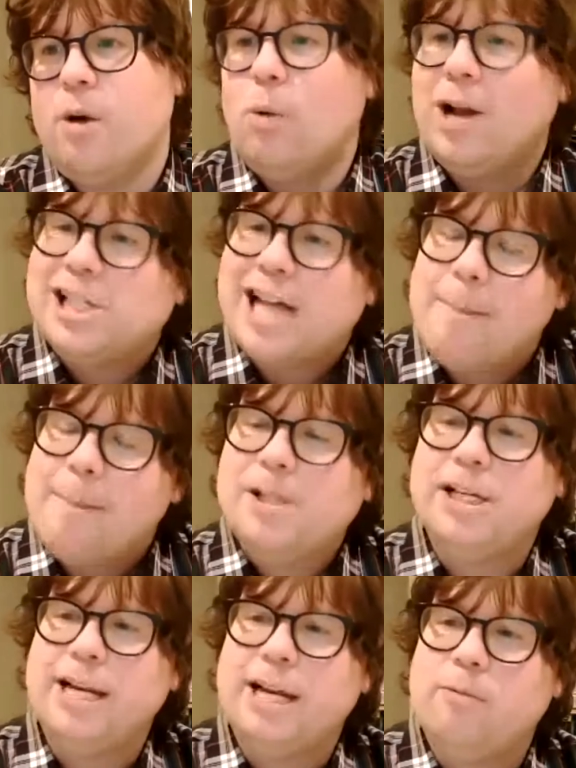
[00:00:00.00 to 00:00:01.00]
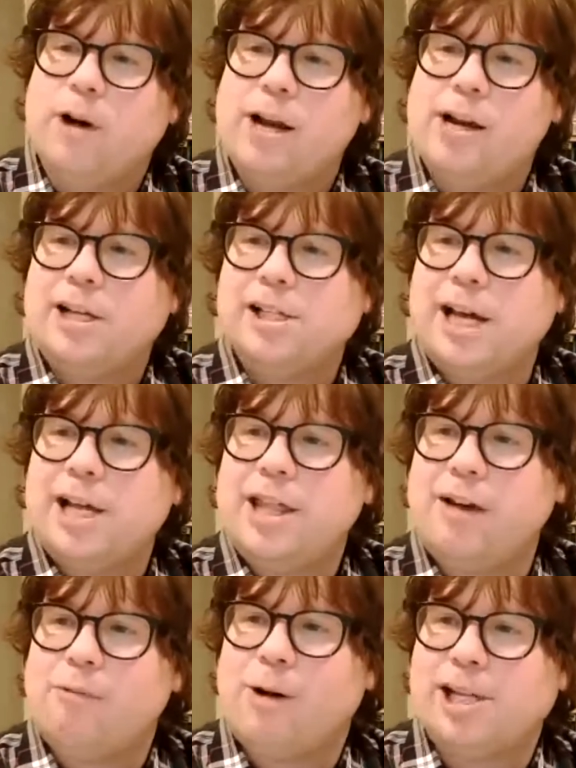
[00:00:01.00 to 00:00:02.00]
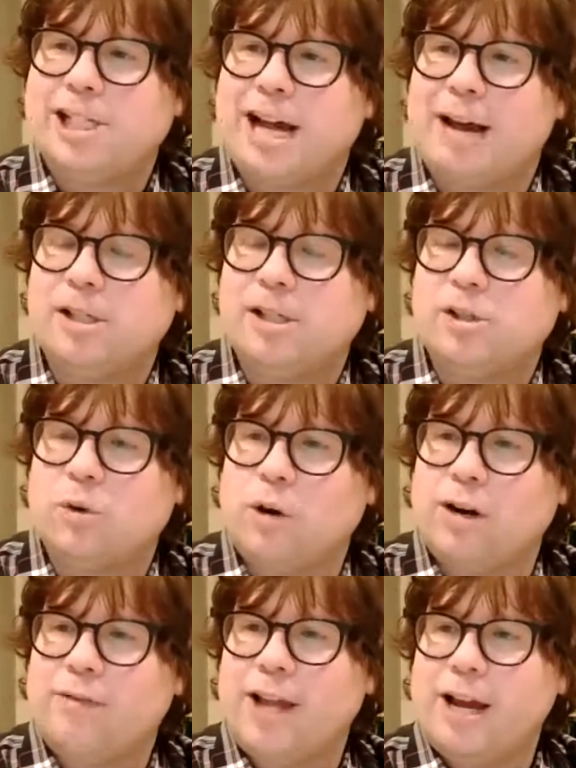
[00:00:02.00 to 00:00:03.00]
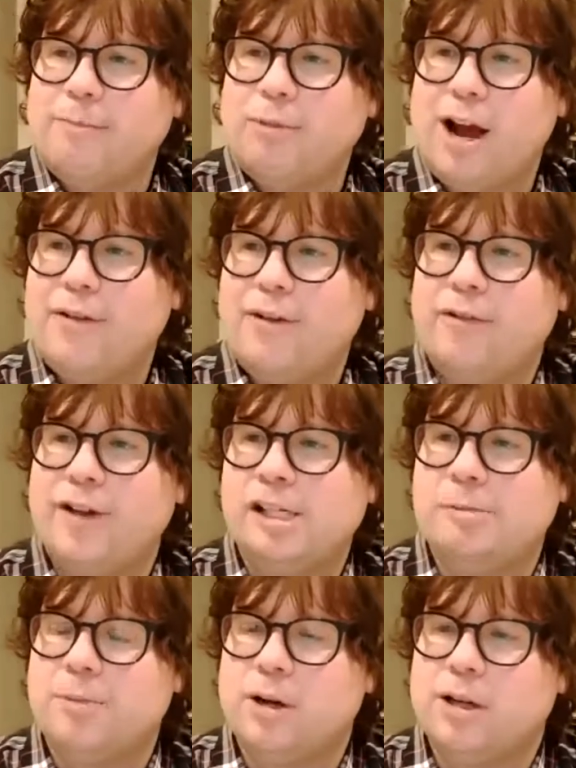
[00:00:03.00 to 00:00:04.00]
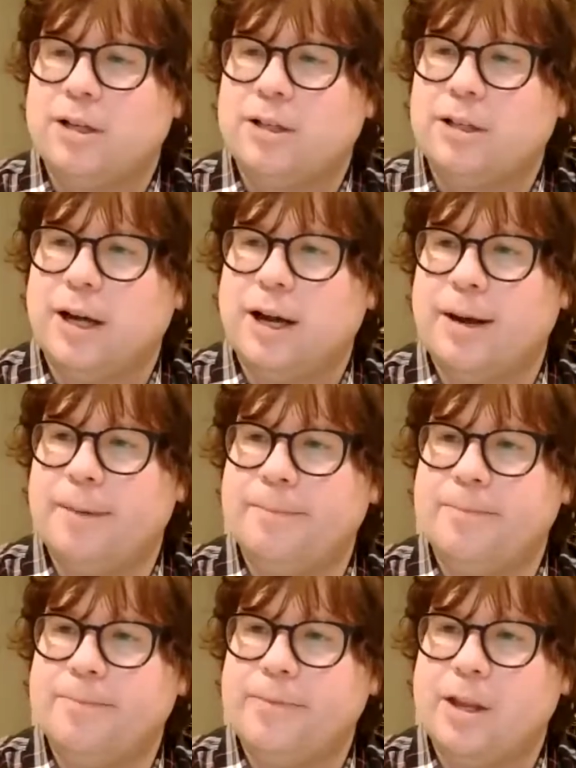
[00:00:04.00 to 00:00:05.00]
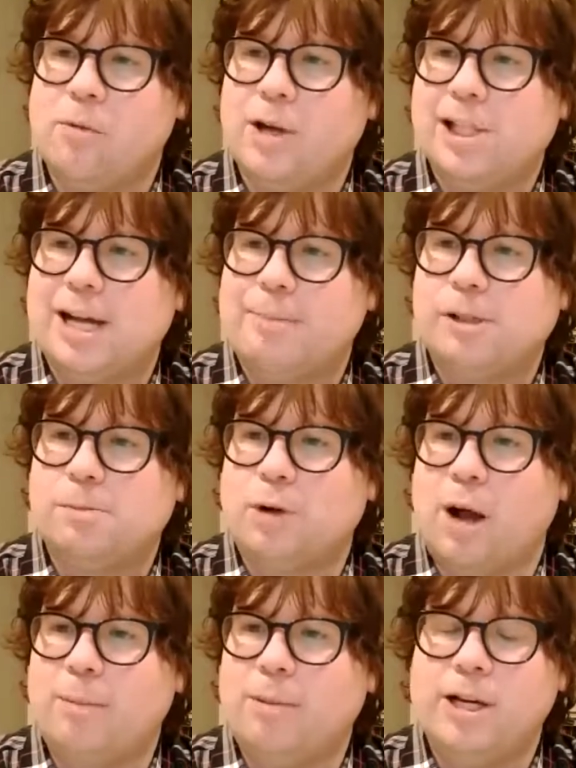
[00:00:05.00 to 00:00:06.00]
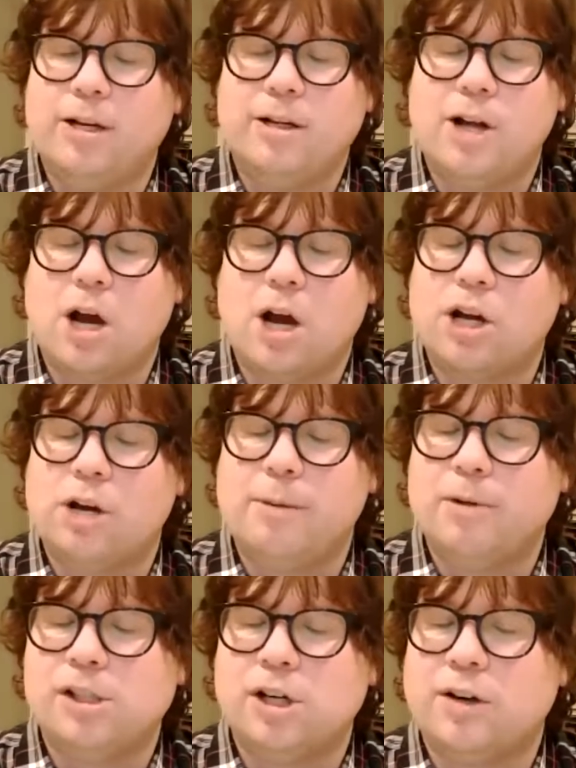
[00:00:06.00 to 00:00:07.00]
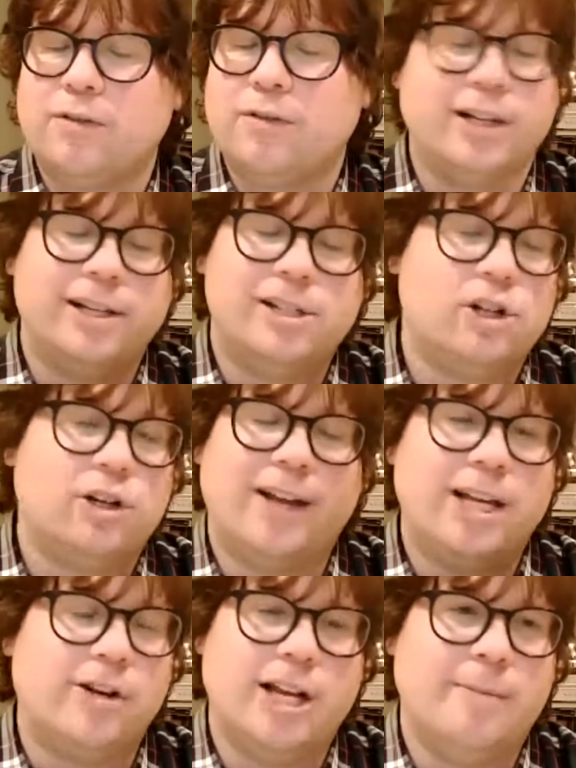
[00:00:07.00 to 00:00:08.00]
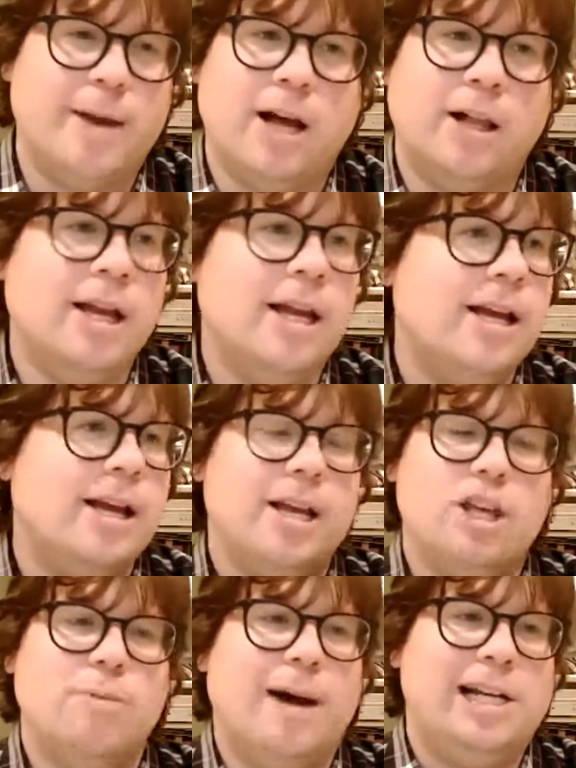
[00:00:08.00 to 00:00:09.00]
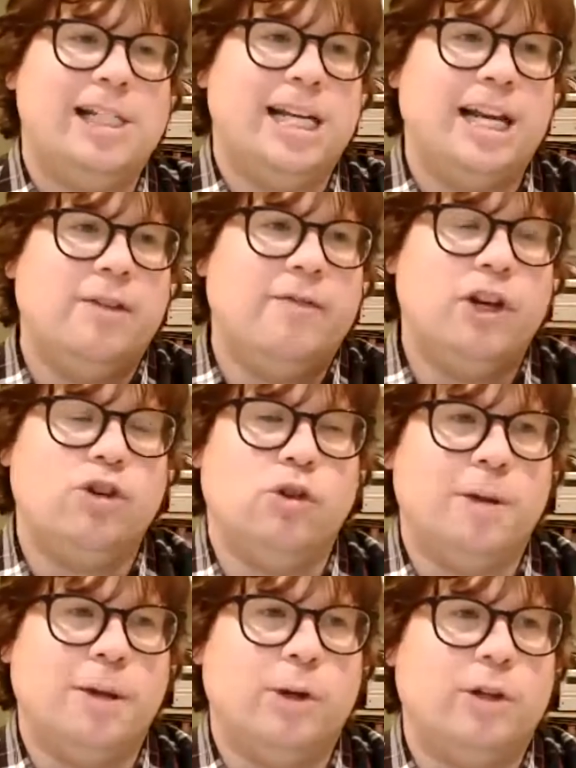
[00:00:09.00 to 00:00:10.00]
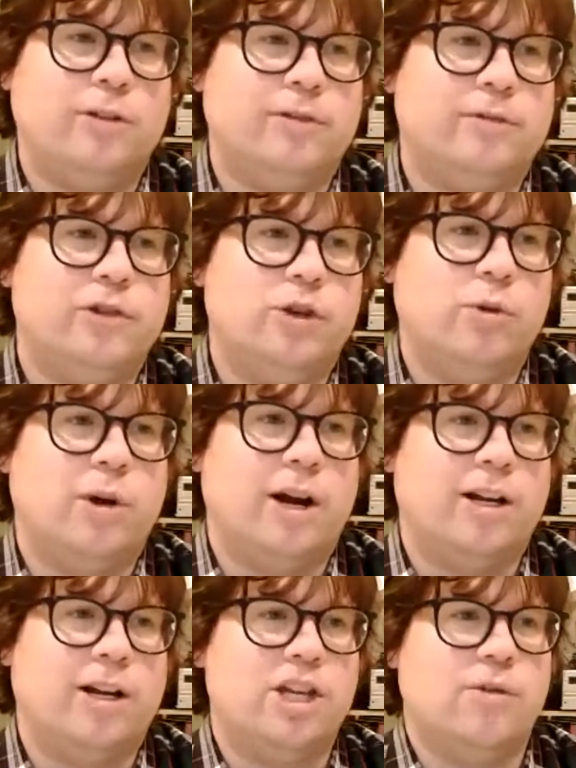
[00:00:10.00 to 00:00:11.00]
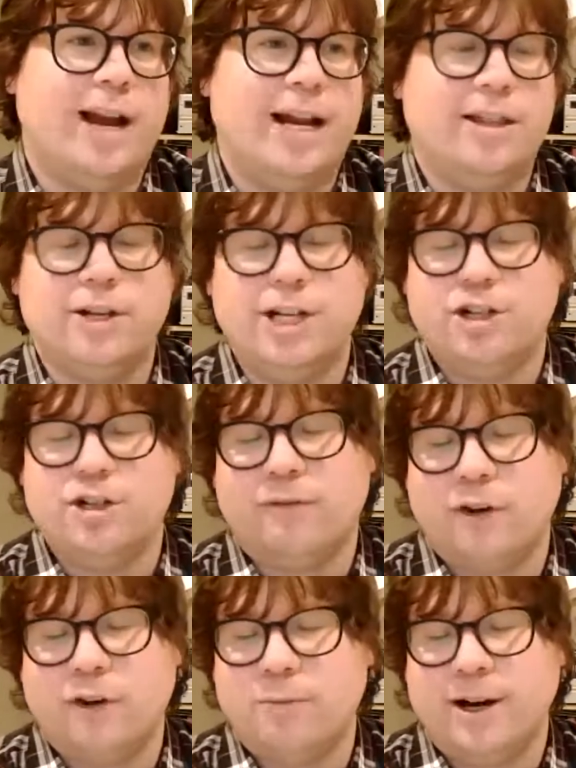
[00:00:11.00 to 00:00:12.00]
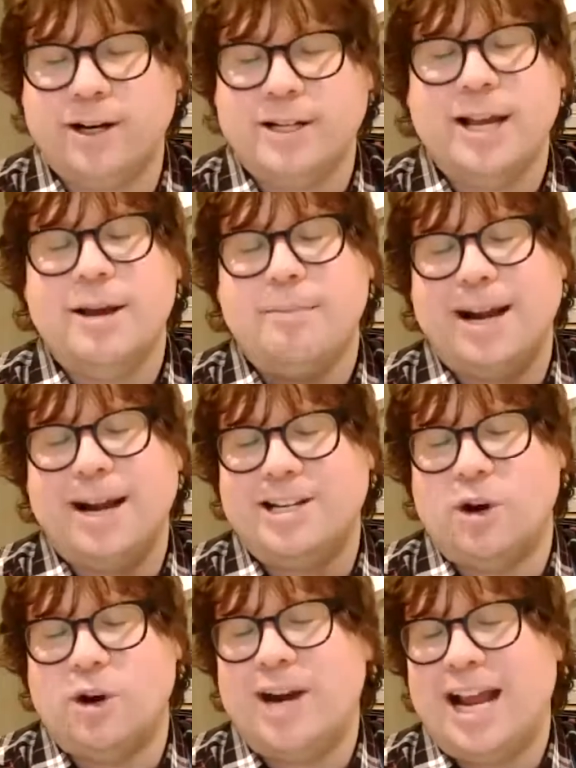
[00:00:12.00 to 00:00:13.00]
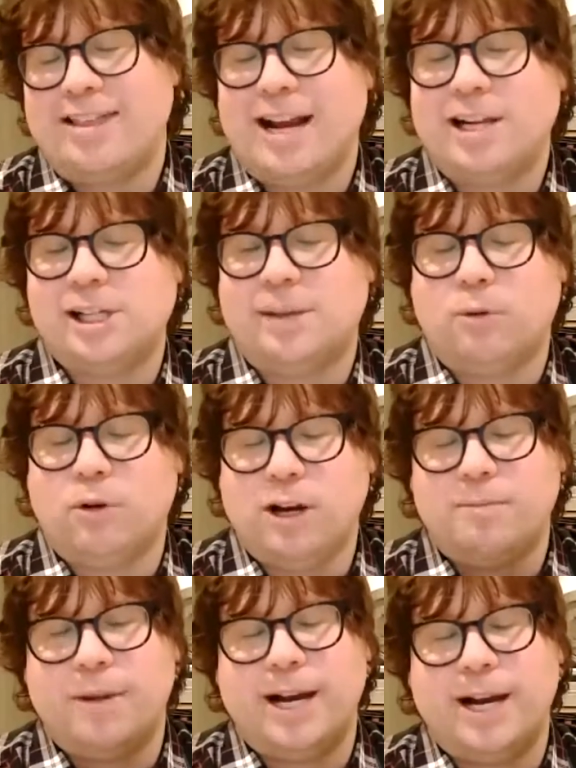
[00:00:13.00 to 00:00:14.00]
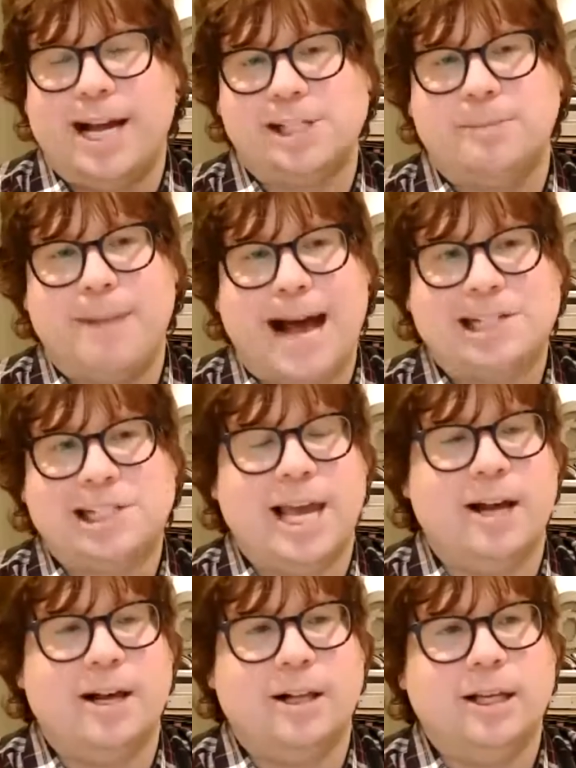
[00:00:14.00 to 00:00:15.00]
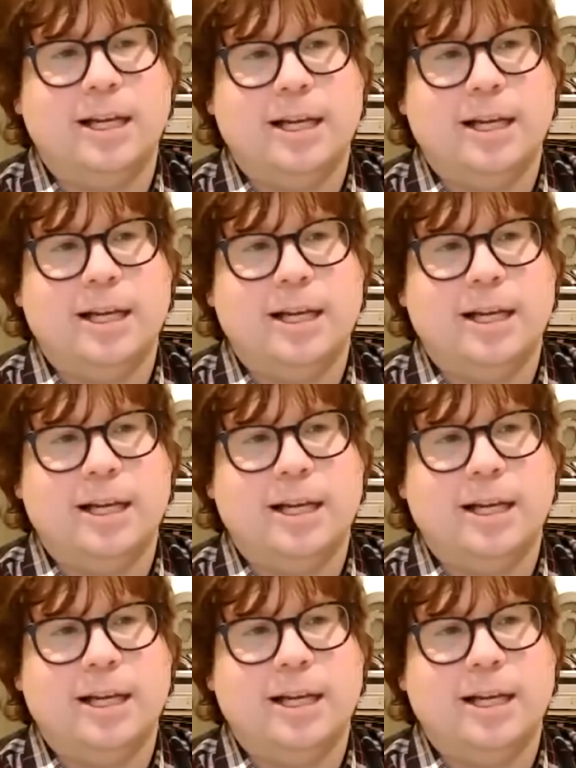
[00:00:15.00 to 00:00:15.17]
WhatsApp is a neat one because I think of WhatsApp as sort of like private Facebook. WhatsApp is probably not going to be preserved, sort of like your email. You might see individual people who are curating their digital footprint might donate that at some point, but as a mass scale,